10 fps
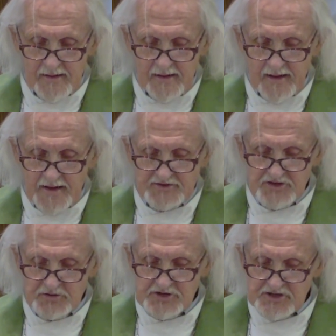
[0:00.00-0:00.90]
And
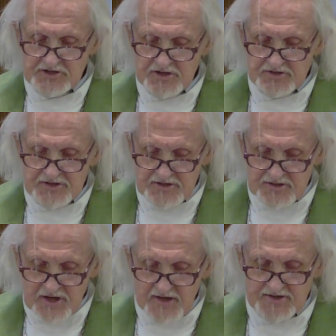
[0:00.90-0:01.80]
so Jesus
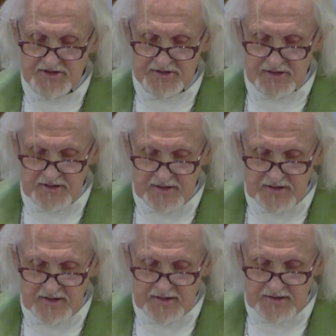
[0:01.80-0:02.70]
does
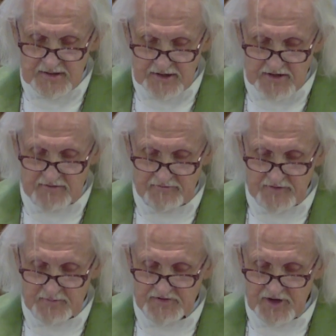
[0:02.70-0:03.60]
give
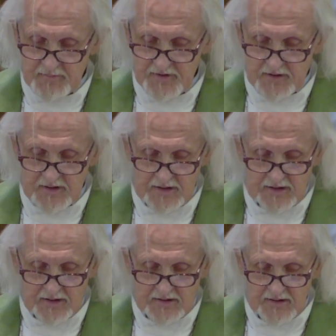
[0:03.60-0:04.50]
them something to eat.